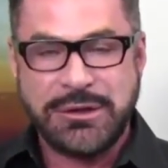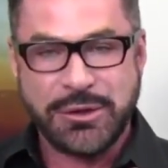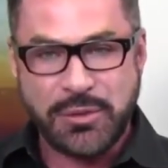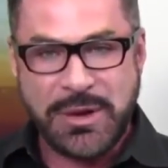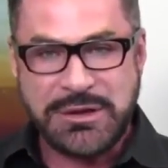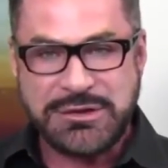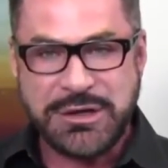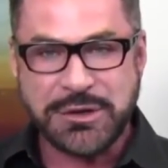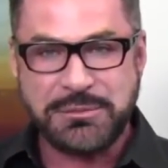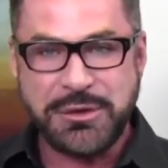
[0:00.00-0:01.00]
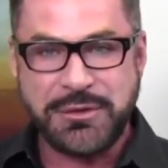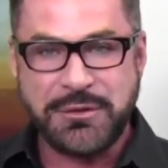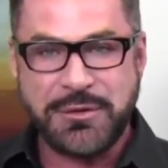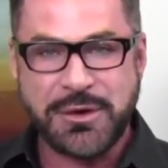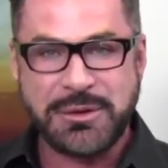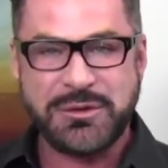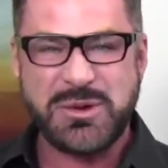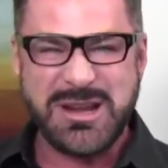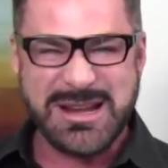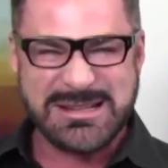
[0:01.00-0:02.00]
Your windshield moving forward is
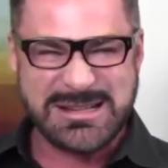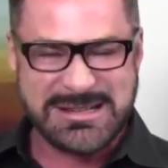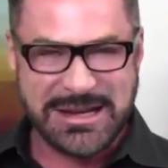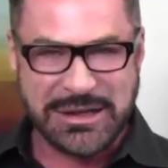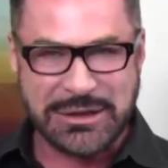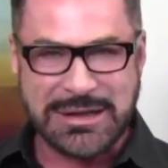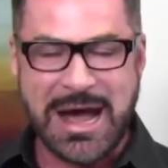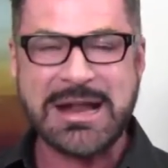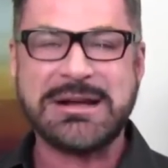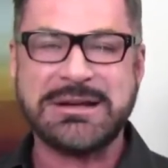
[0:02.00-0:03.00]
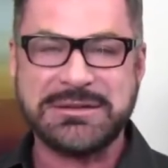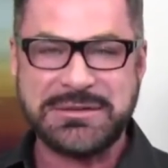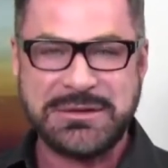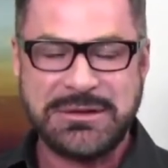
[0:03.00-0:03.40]
what you get to see a lot of.